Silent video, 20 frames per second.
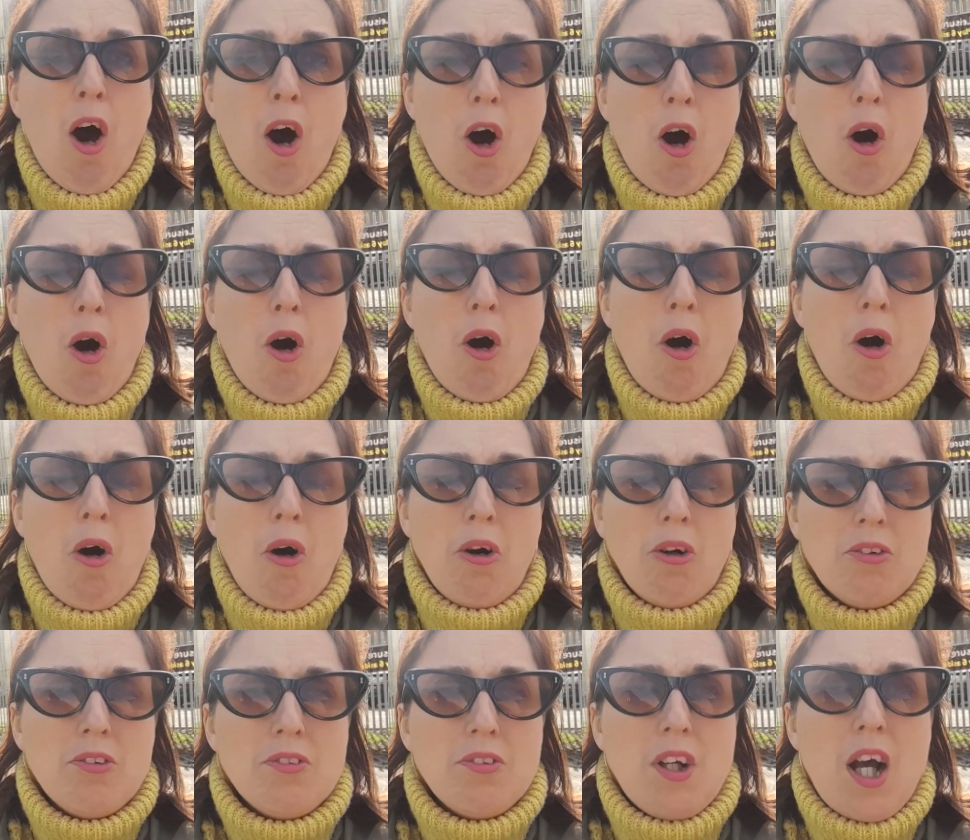or
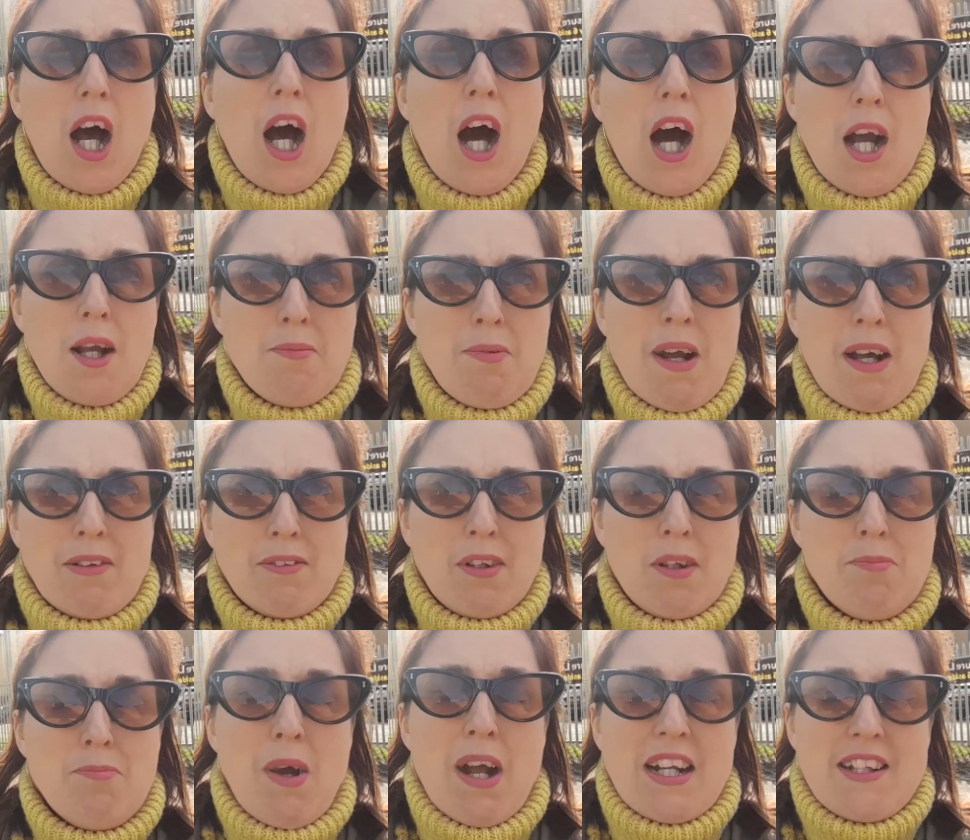hi,
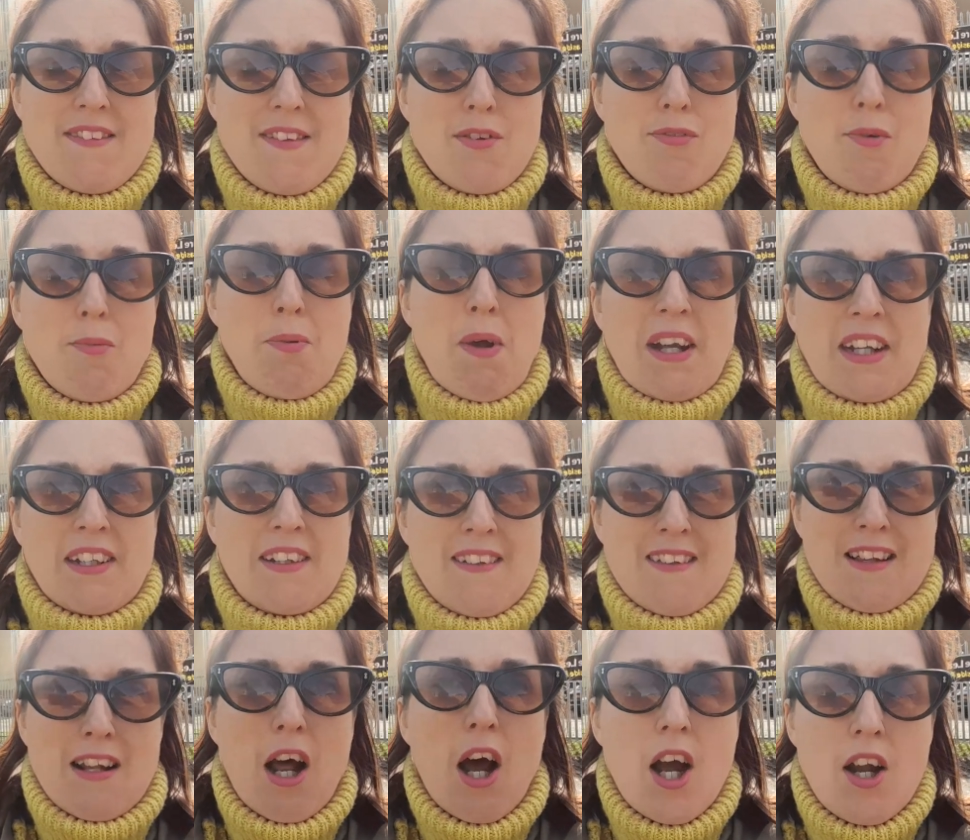welcome back to
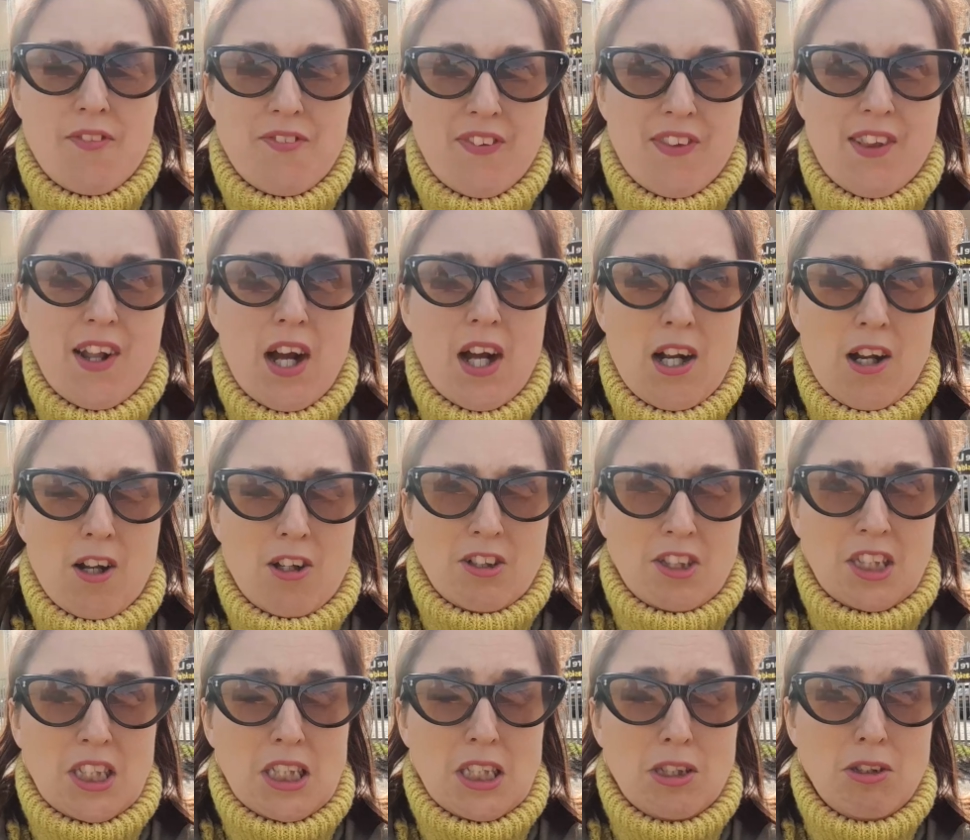Rebecca's Lifestyle on
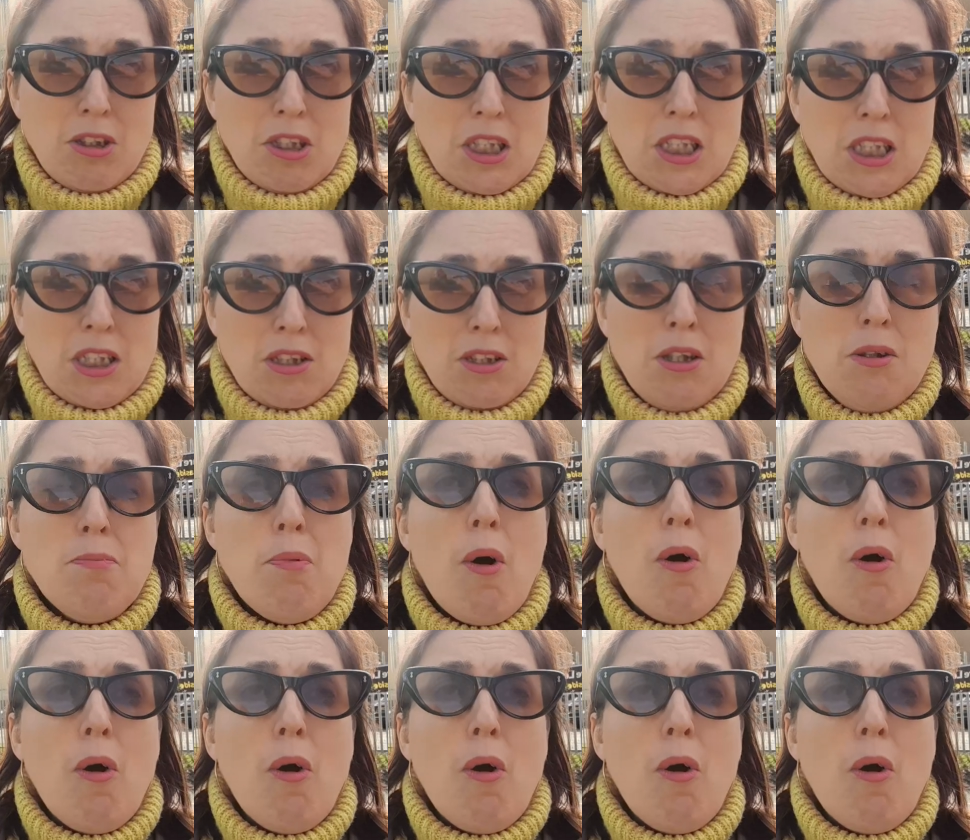YouTube.